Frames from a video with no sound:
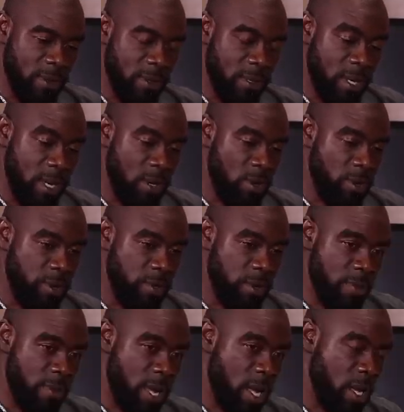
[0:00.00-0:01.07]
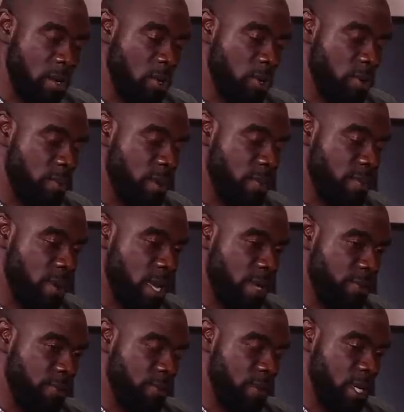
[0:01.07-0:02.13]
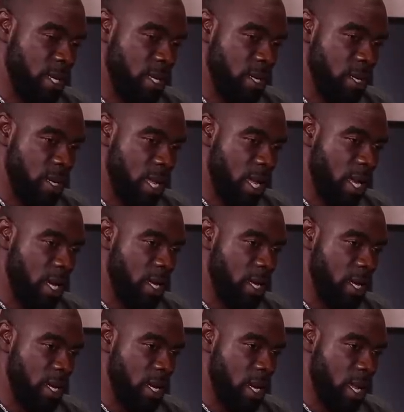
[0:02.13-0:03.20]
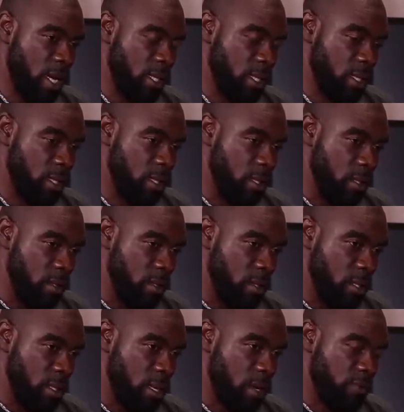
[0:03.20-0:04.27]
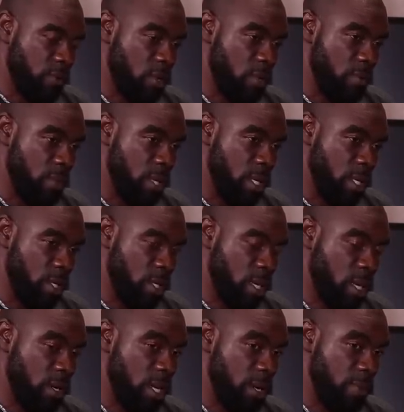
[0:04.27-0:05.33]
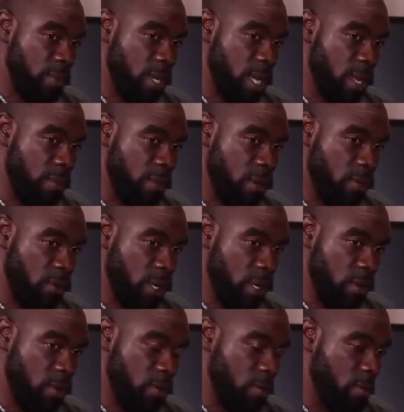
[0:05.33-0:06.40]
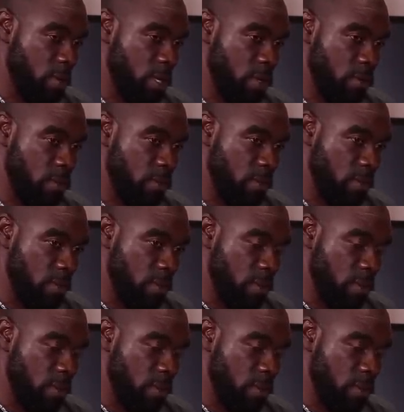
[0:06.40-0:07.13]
Them I time, don't eh? remember. I don't remember if we did a lot of combination them time that we um, what, well a